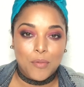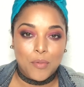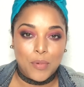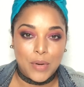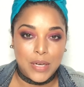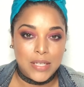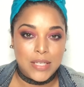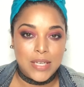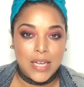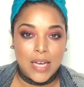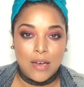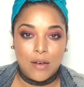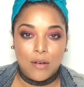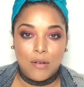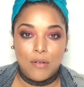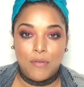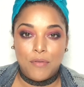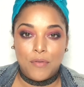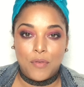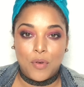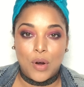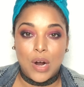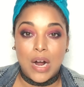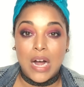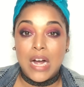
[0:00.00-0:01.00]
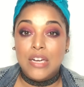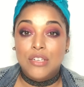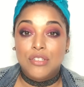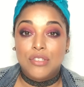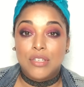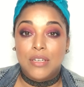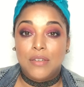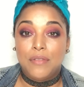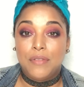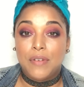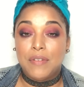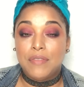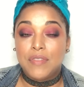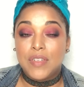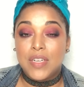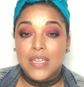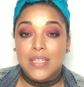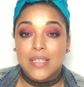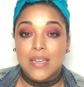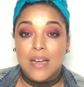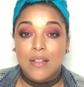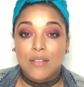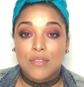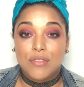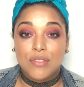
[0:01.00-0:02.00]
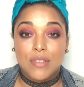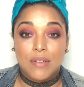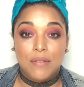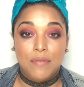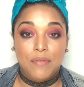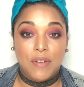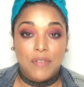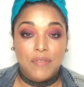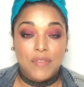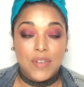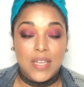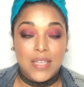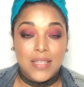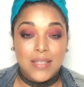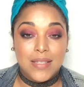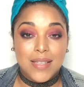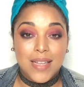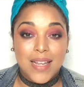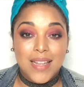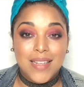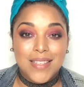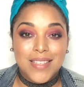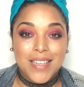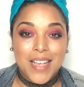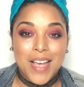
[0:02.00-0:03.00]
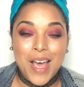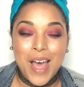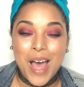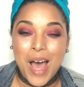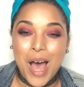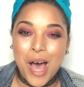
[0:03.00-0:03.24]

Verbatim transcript: retail for $115.15.